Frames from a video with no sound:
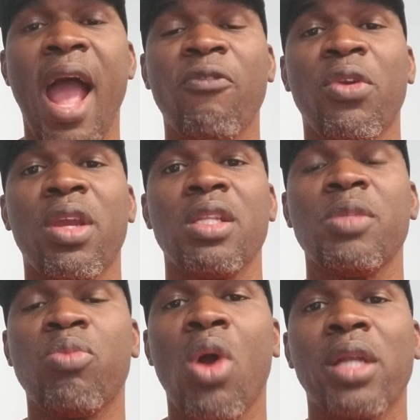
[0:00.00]

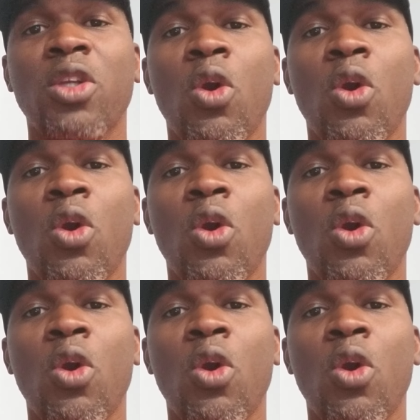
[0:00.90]
Africans brought